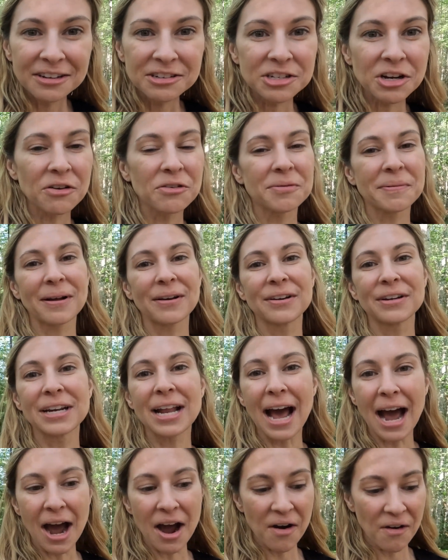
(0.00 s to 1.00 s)
drove about an
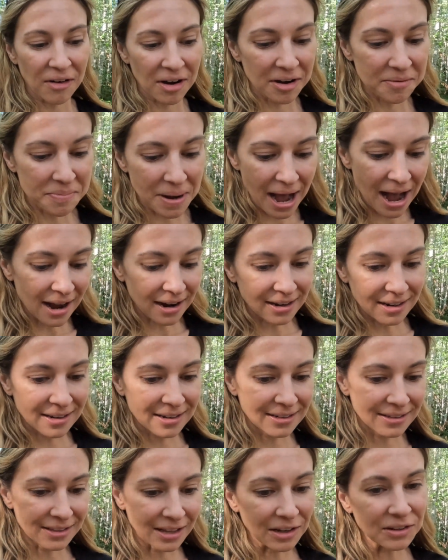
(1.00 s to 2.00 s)
hour back
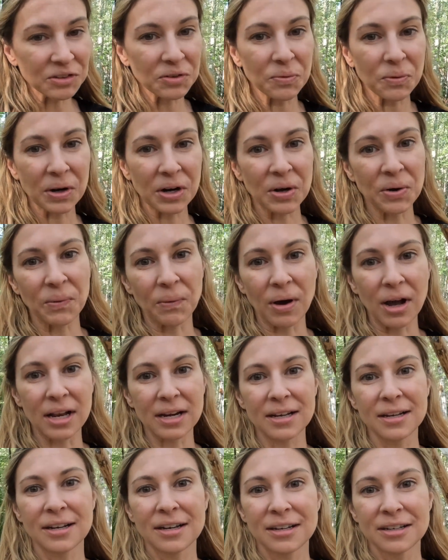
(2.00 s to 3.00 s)
along the
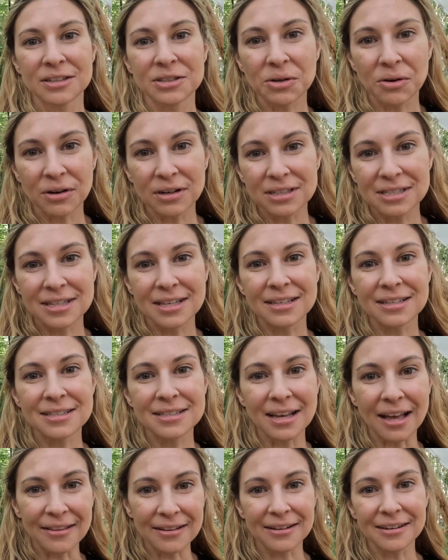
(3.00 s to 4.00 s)
101 towards the
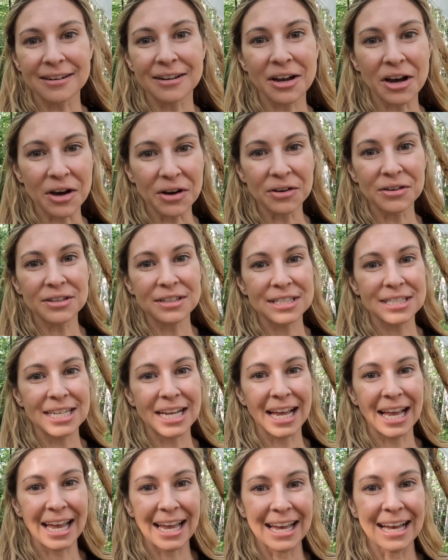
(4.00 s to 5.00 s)
southern coast,
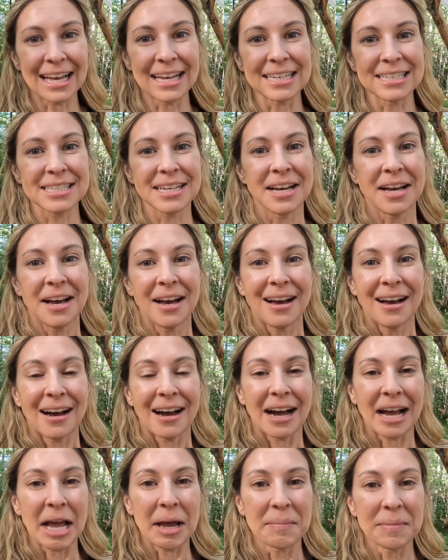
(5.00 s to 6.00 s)
and
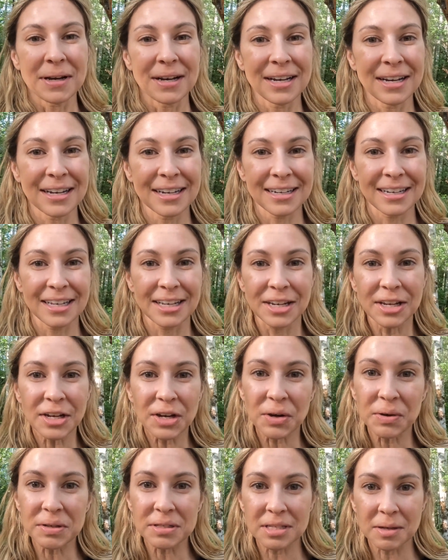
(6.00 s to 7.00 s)
I'm gonna
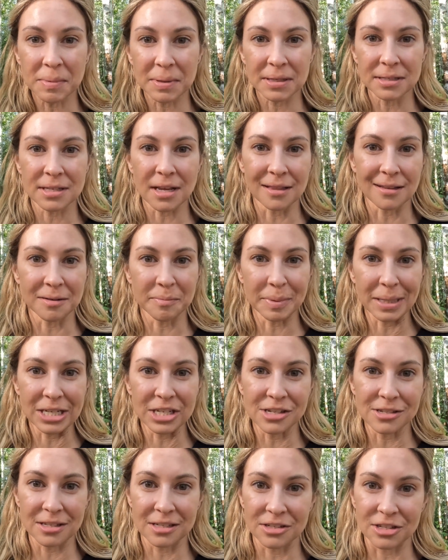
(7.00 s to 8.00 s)
go to some of the southern
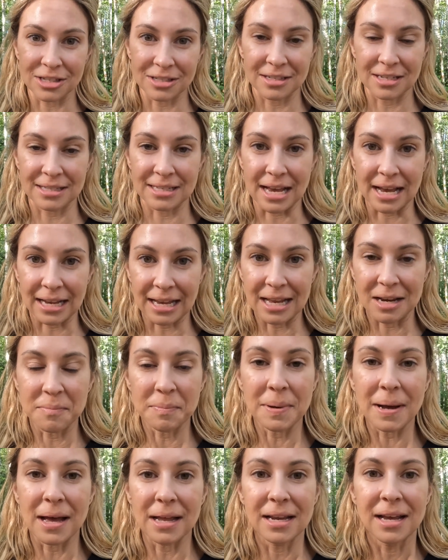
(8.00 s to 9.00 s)
beaches in just a second,
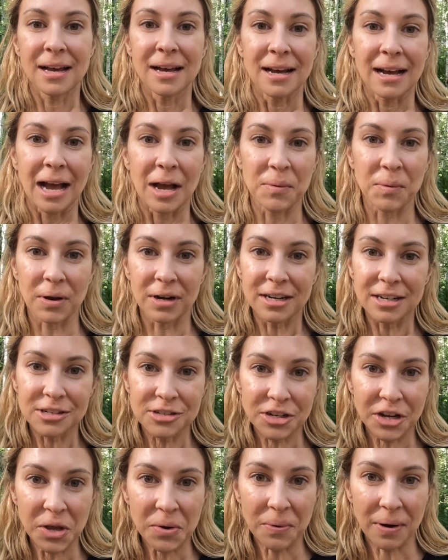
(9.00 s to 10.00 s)
but I wanted to
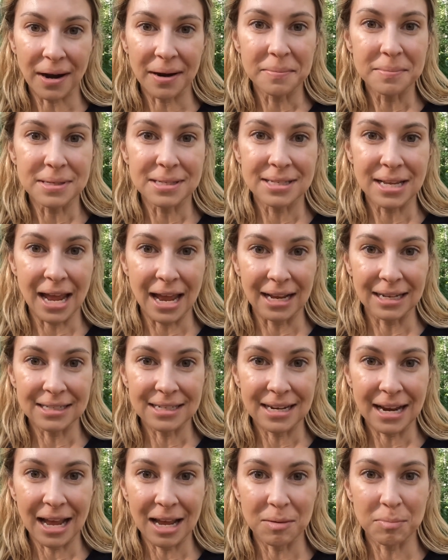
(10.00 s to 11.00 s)
show you where I'm staying
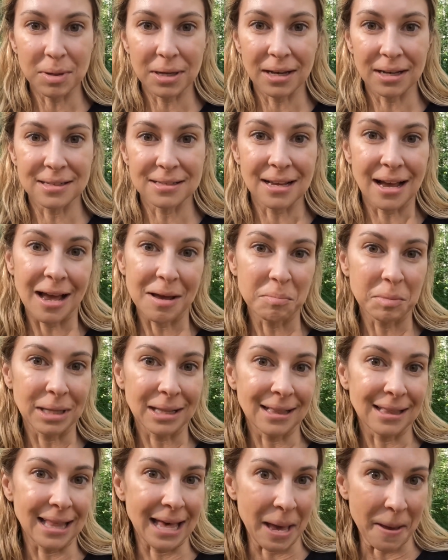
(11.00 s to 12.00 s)
tonight because I'm
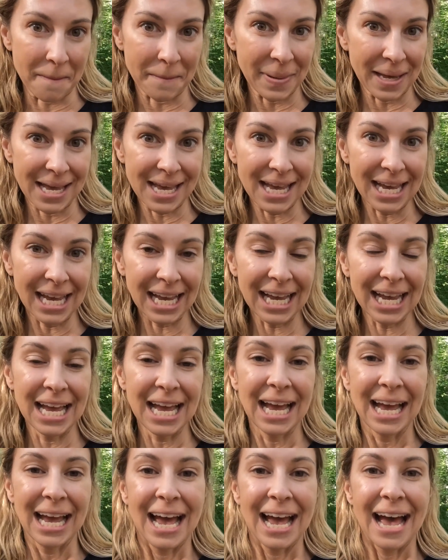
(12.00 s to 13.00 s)
glamping
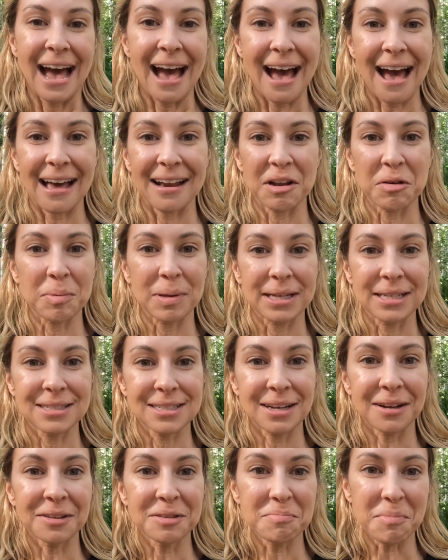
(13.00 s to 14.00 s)
at a place
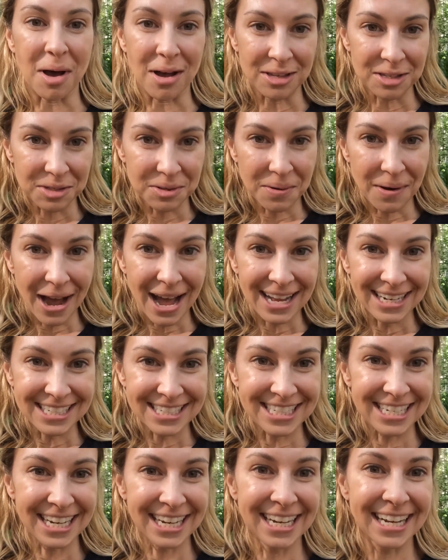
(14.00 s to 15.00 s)
called
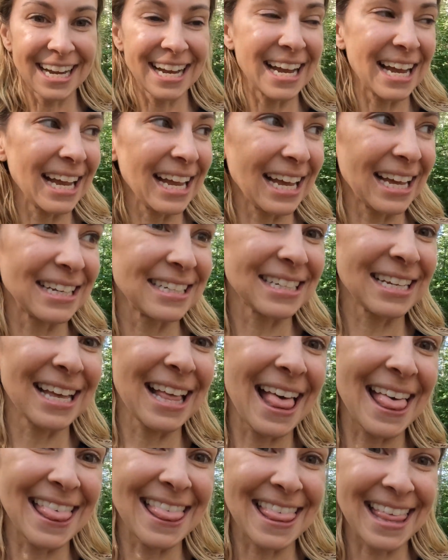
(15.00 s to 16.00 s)
Mosquatch, and
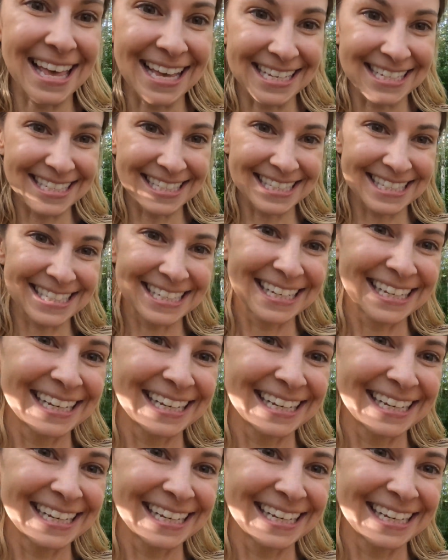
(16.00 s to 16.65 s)
this